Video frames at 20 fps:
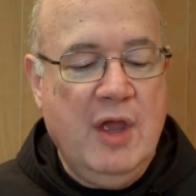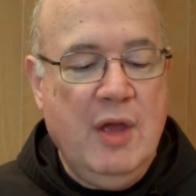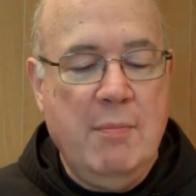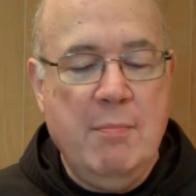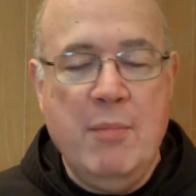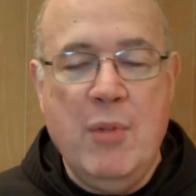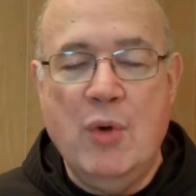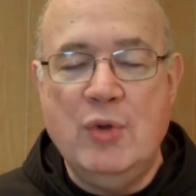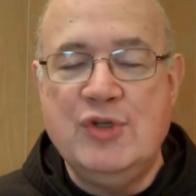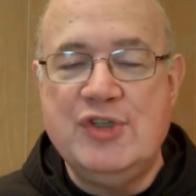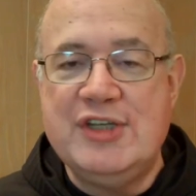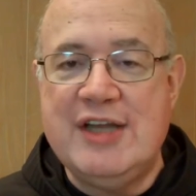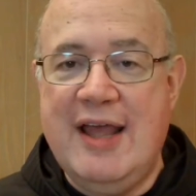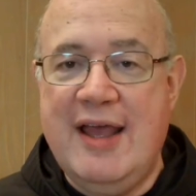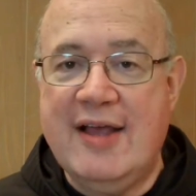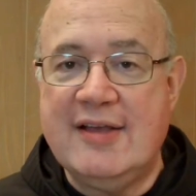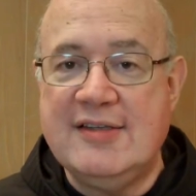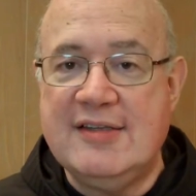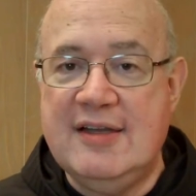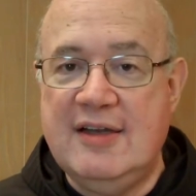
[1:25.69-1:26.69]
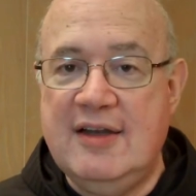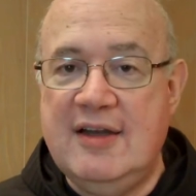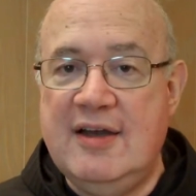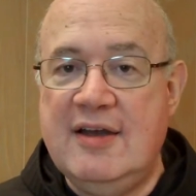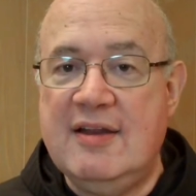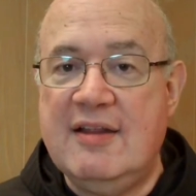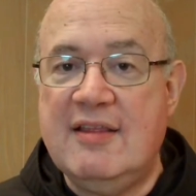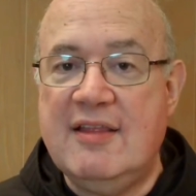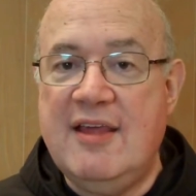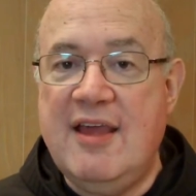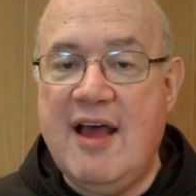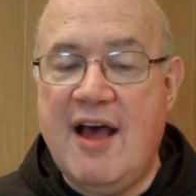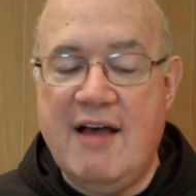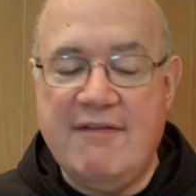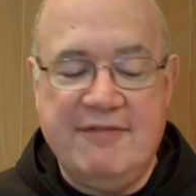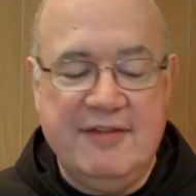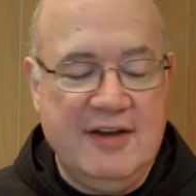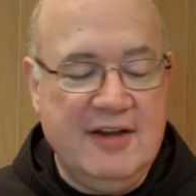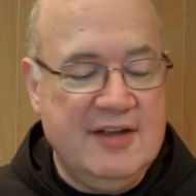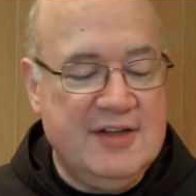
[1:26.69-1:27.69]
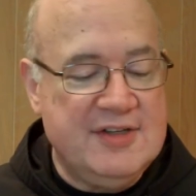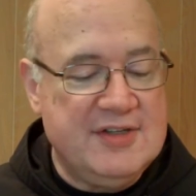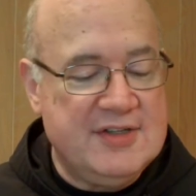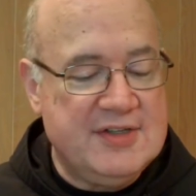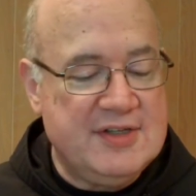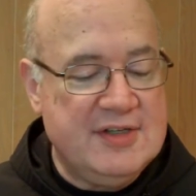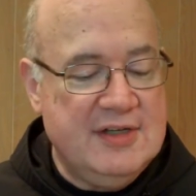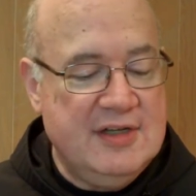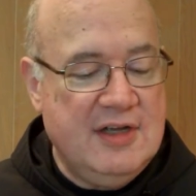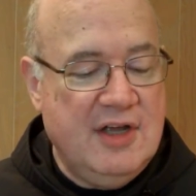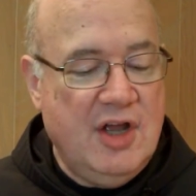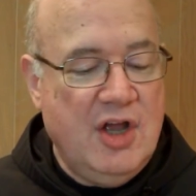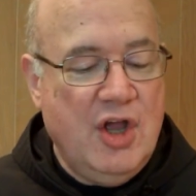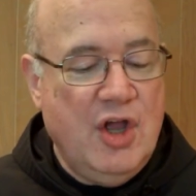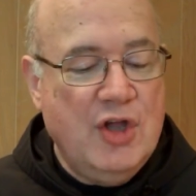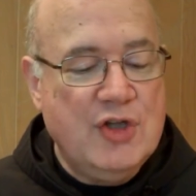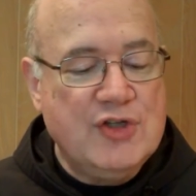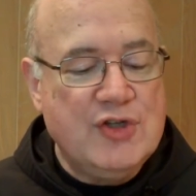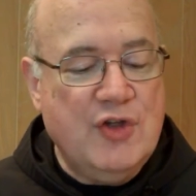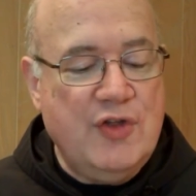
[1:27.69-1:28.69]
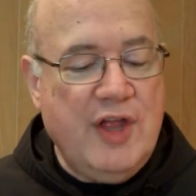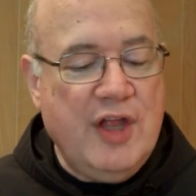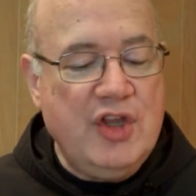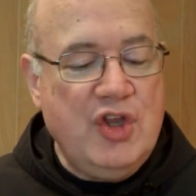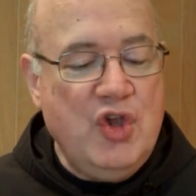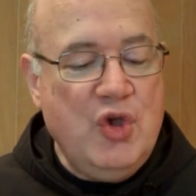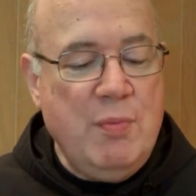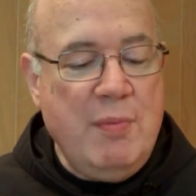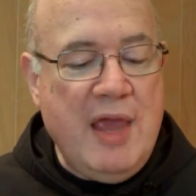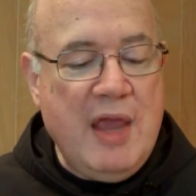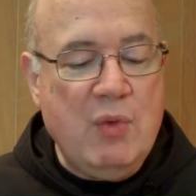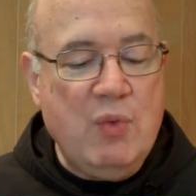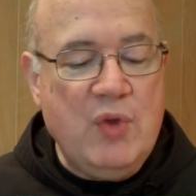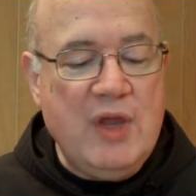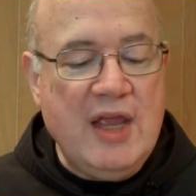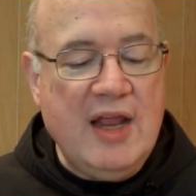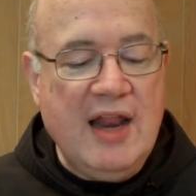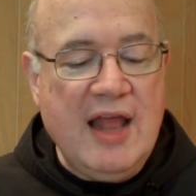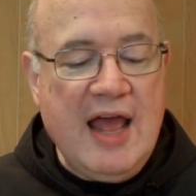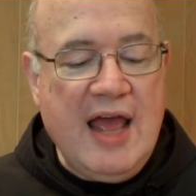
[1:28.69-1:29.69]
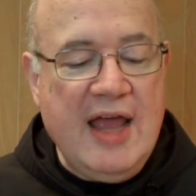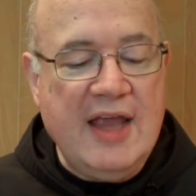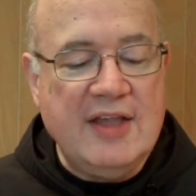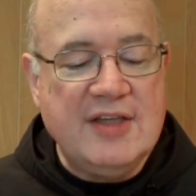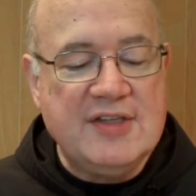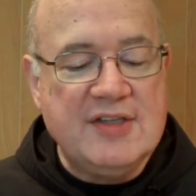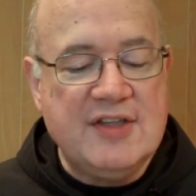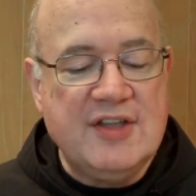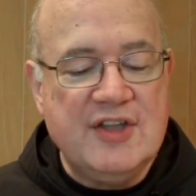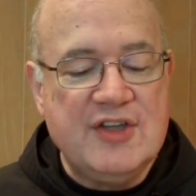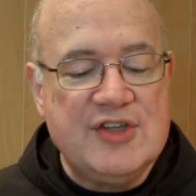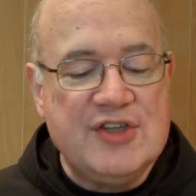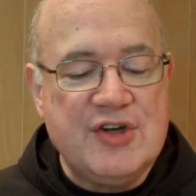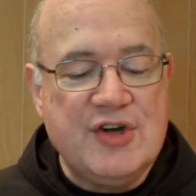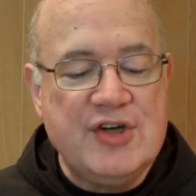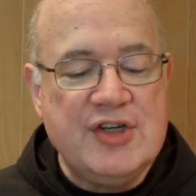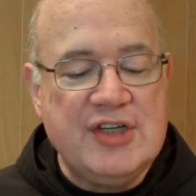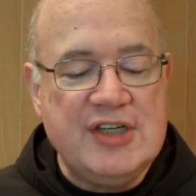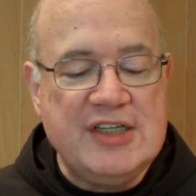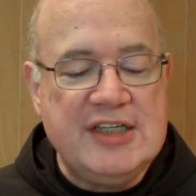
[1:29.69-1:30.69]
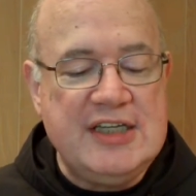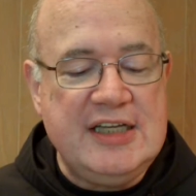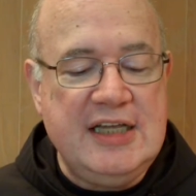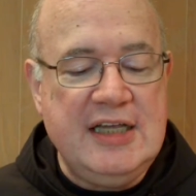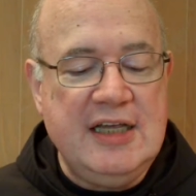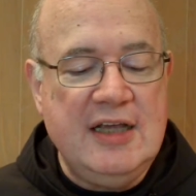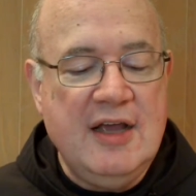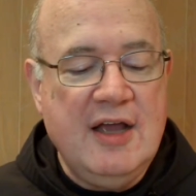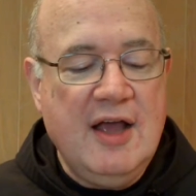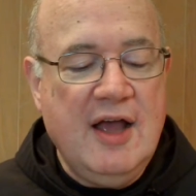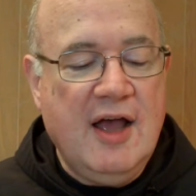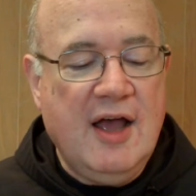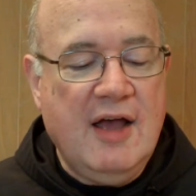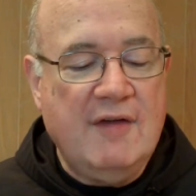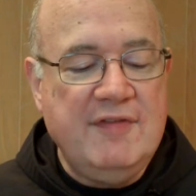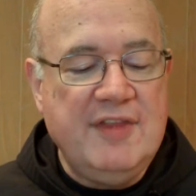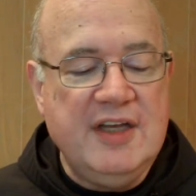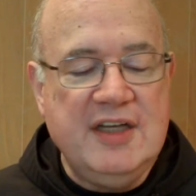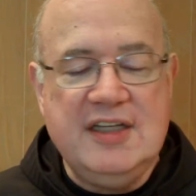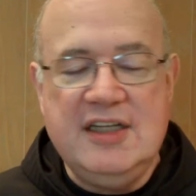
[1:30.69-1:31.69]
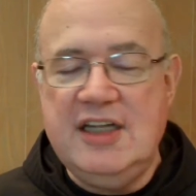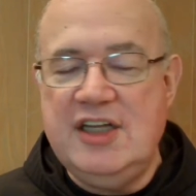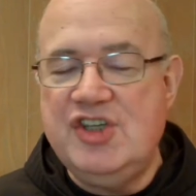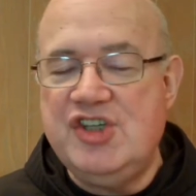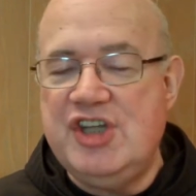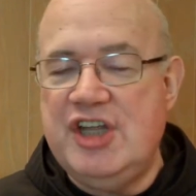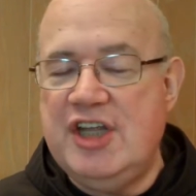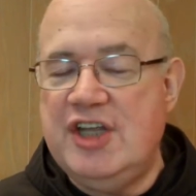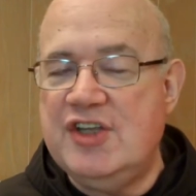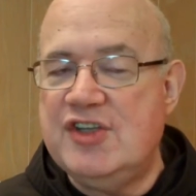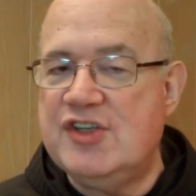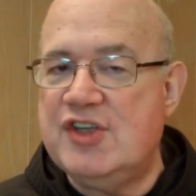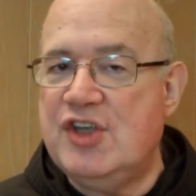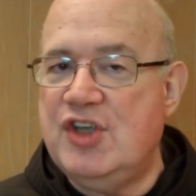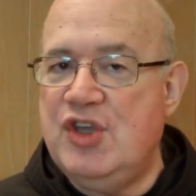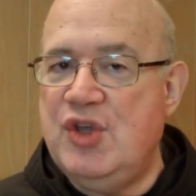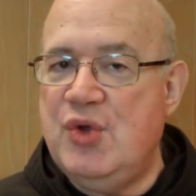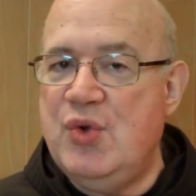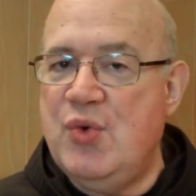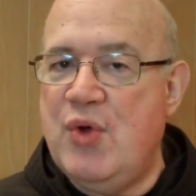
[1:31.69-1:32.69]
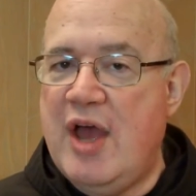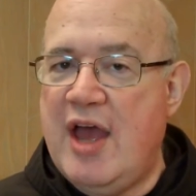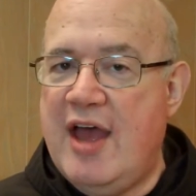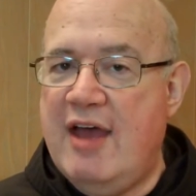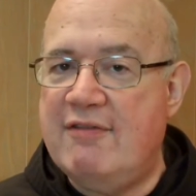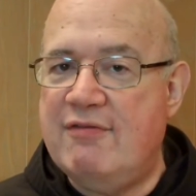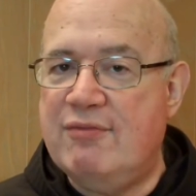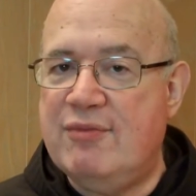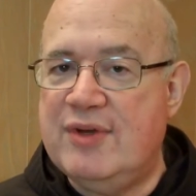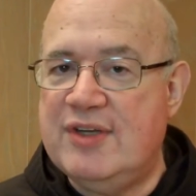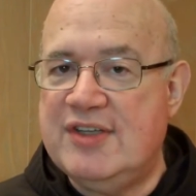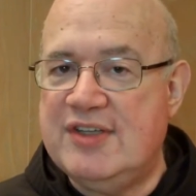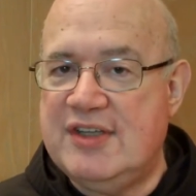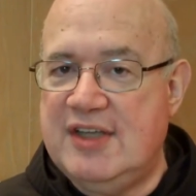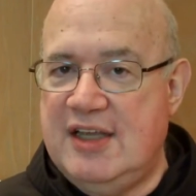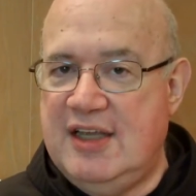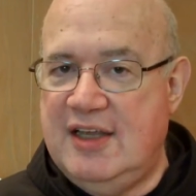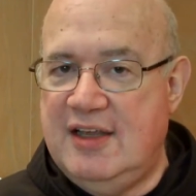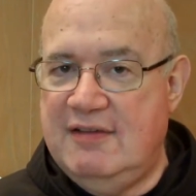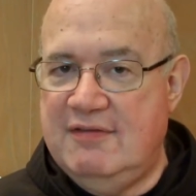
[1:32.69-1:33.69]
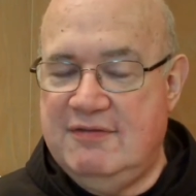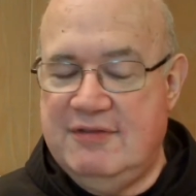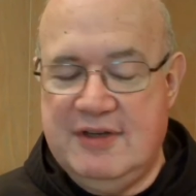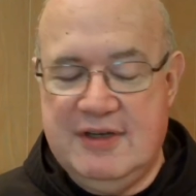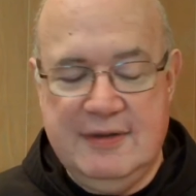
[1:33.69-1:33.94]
most excellent Theophilus, so that you may realize the certainty of the teachings you have received.